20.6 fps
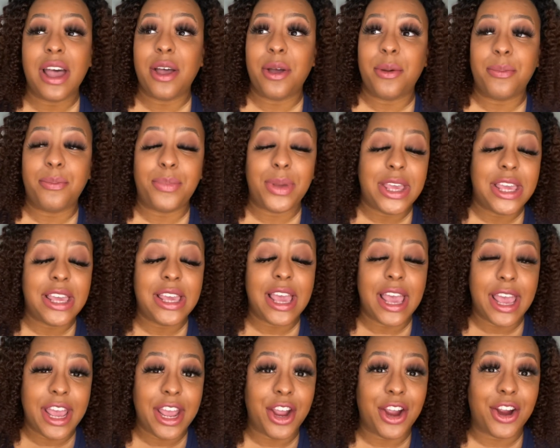be
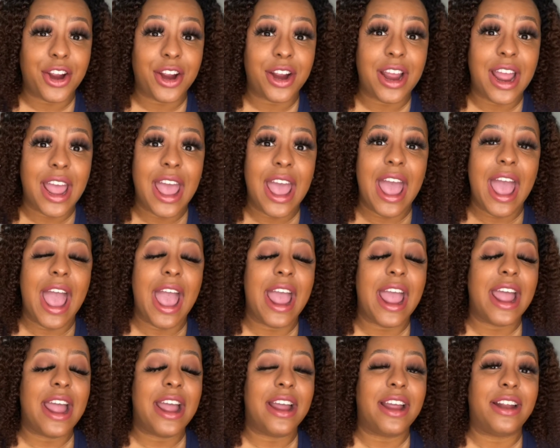here
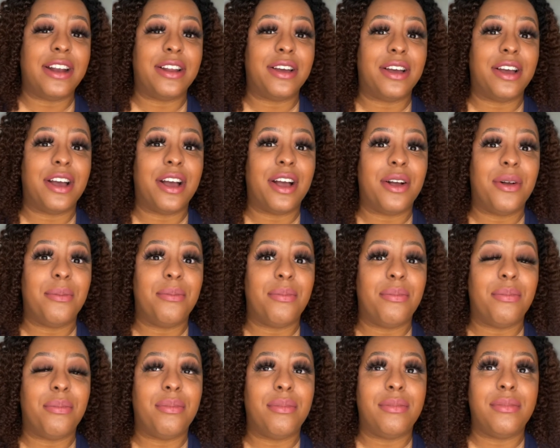and,
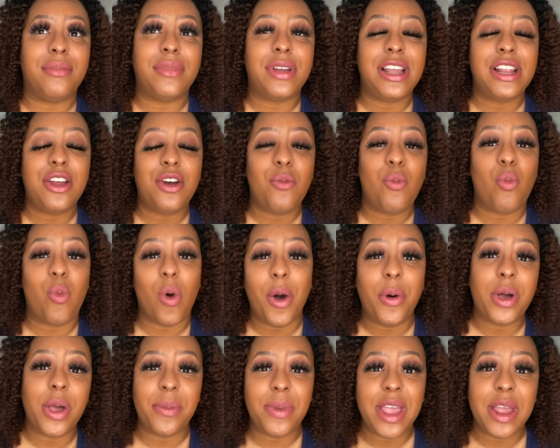you know,
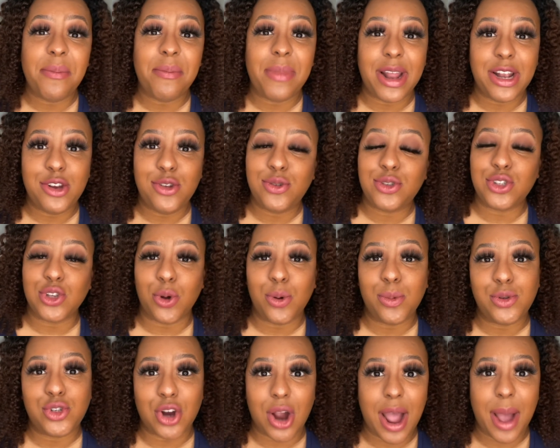welcome in my new soul
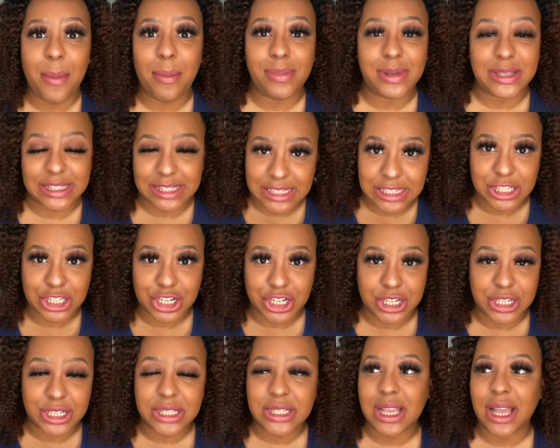tribe
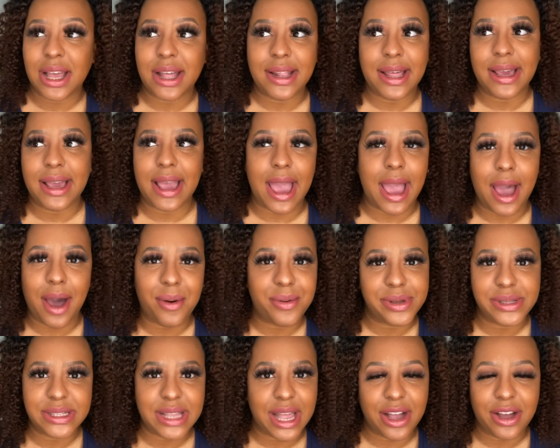sisters, like, how
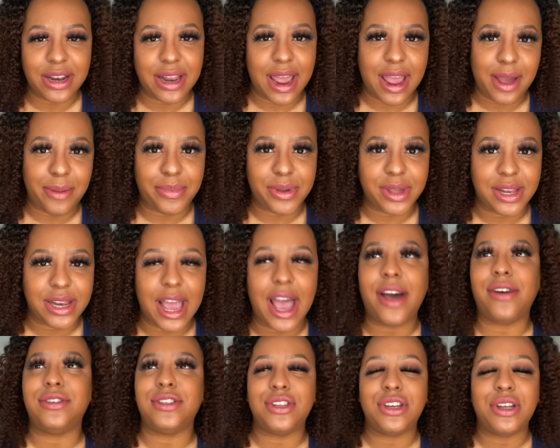is that gonna happen? How
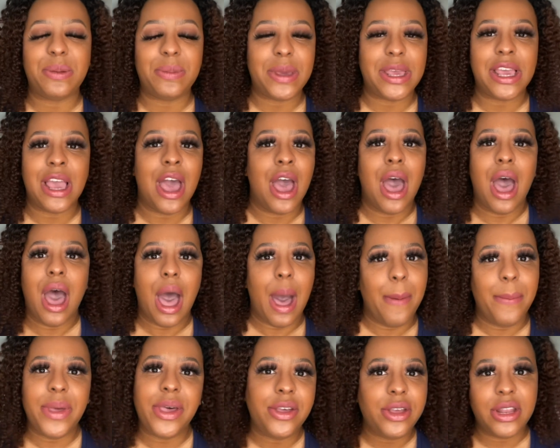is there gonna be 1
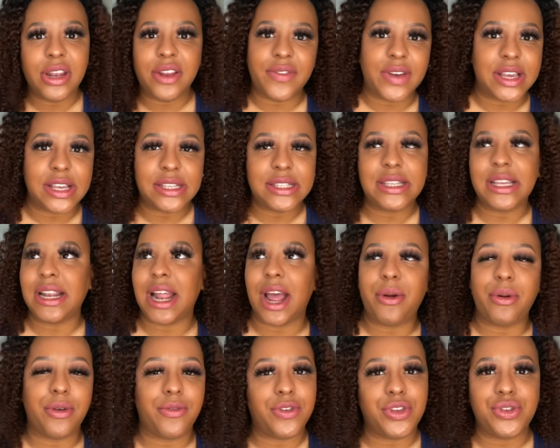million of us and I
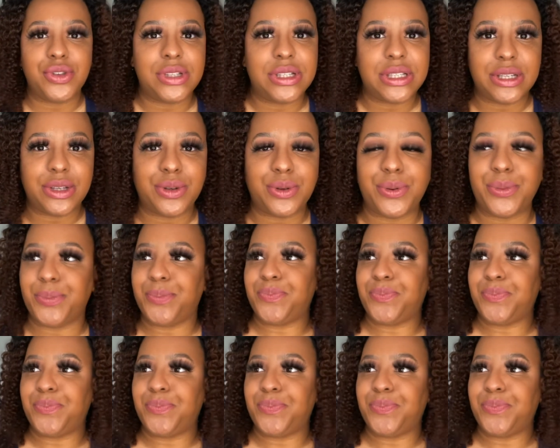refuse to